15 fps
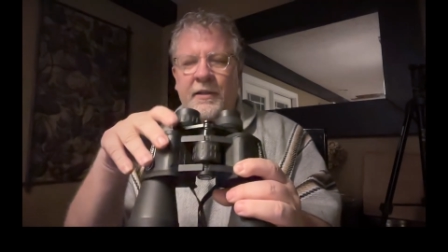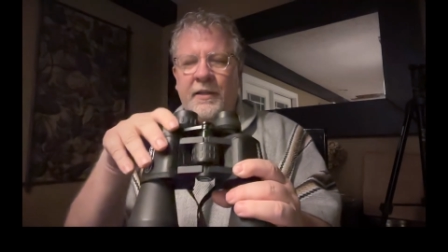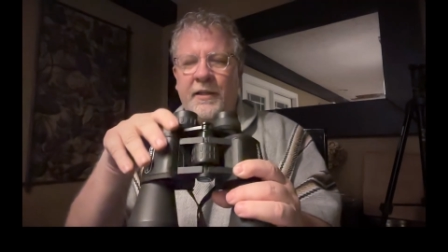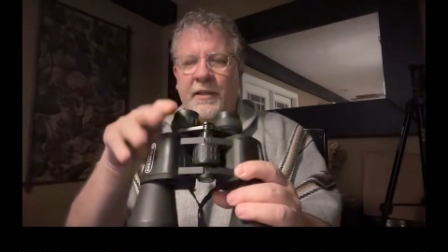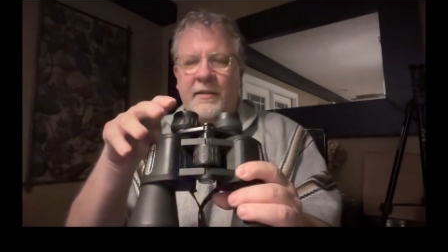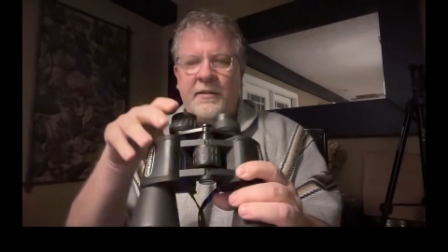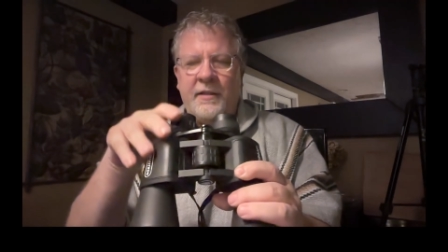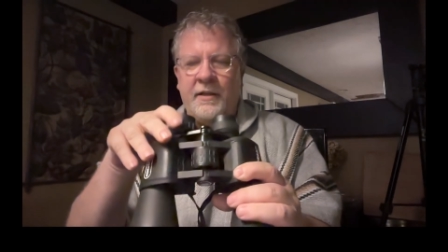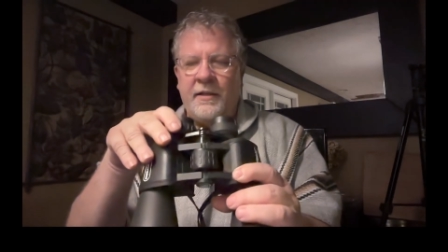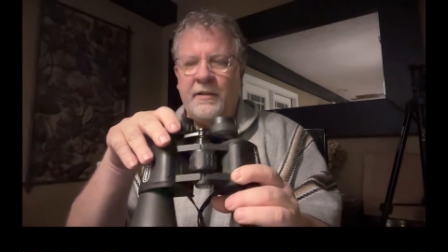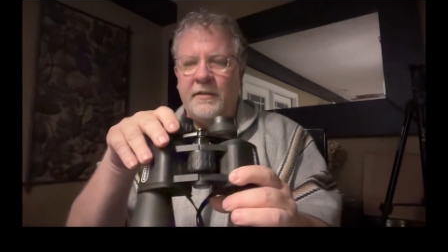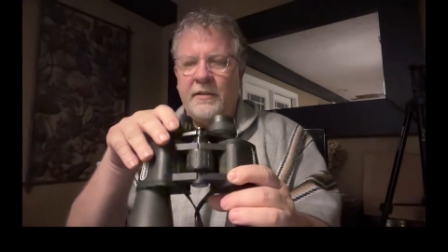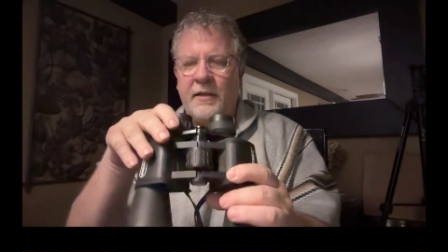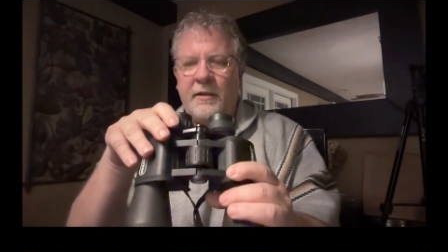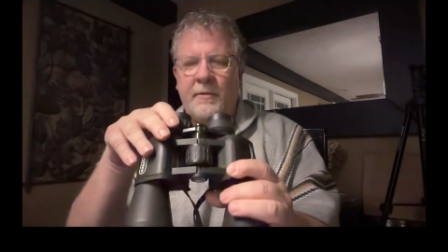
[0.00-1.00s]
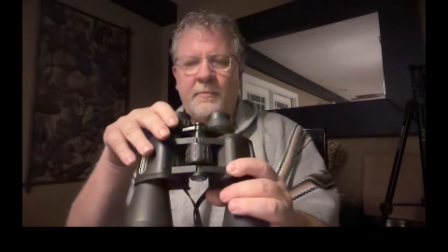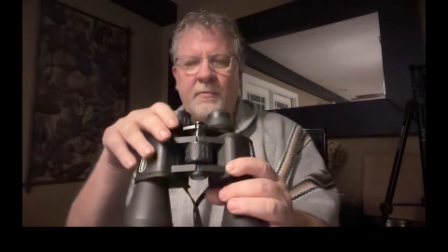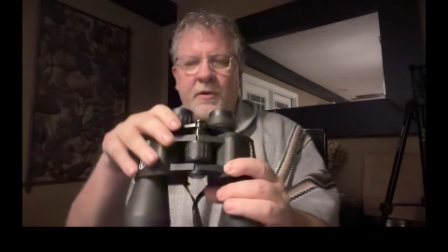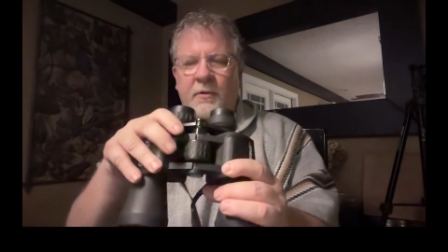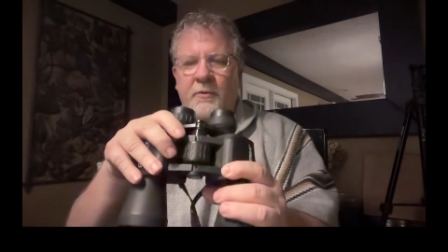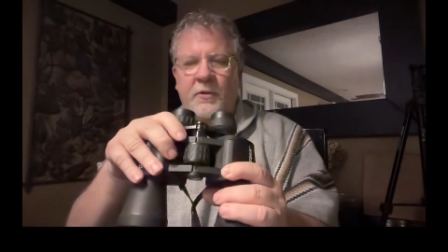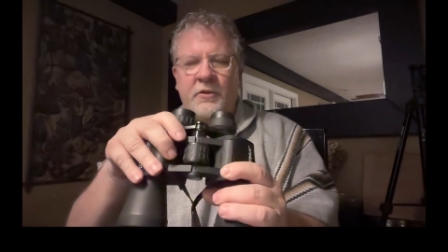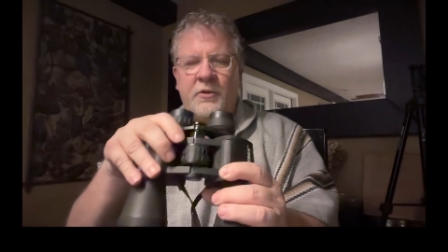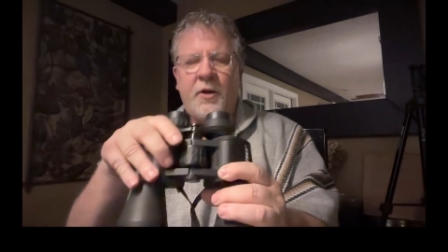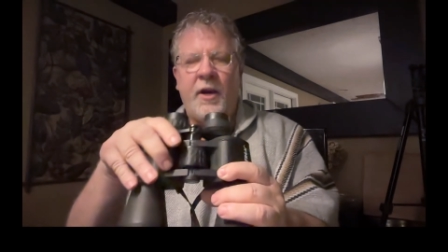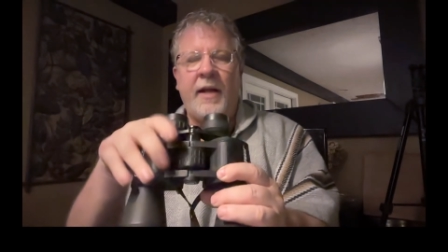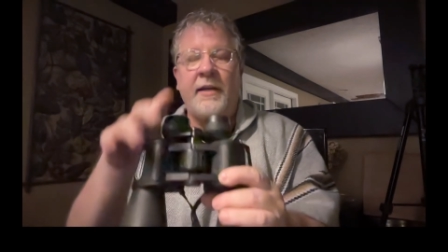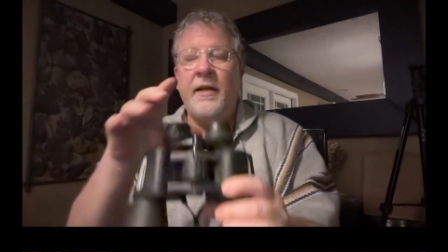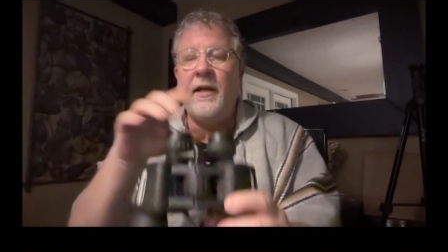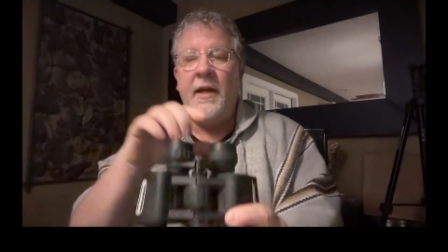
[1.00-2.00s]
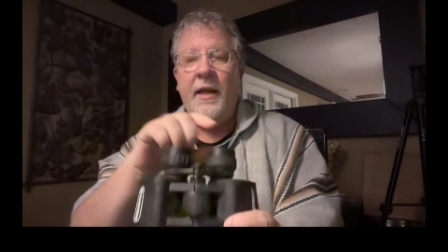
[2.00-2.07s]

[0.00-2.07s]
It, uh, um, it was great.